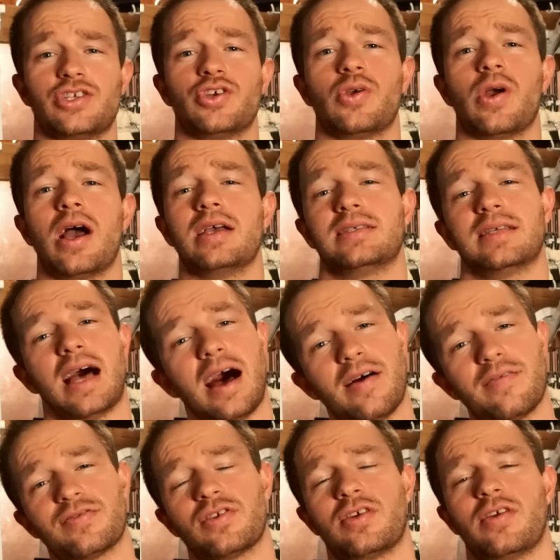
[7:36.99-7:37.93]
you guys
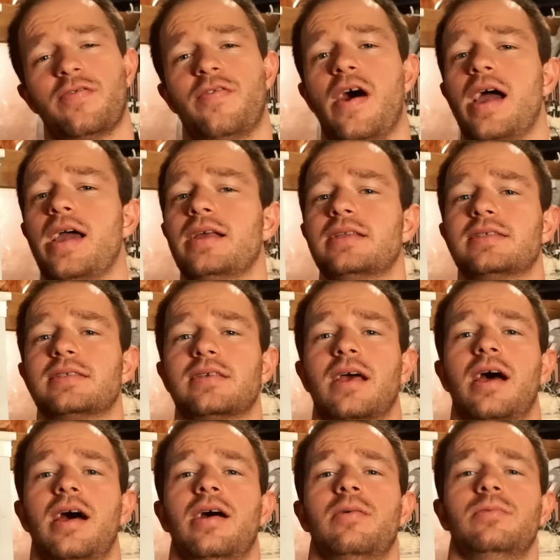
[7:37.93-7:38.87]
after the fights.
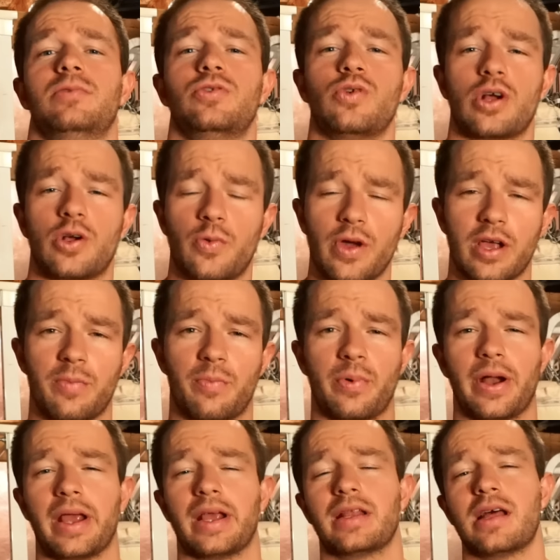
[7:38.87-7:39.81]
I'll do a quick
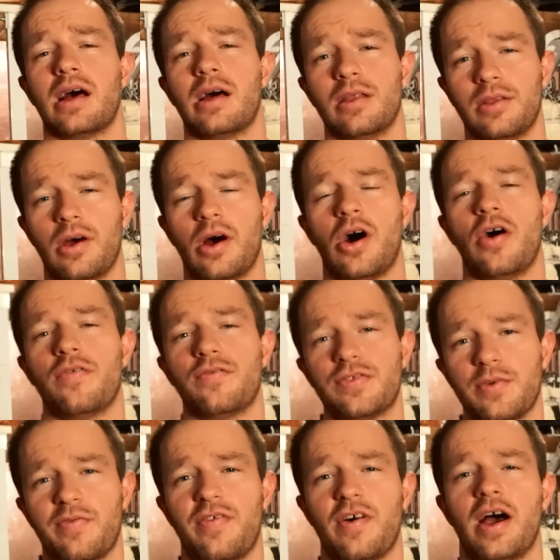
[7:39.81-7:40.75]
breakdown of
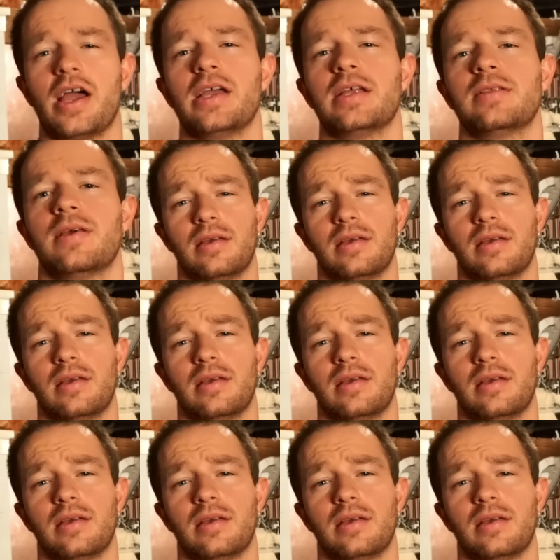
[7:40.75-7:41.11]
the fight.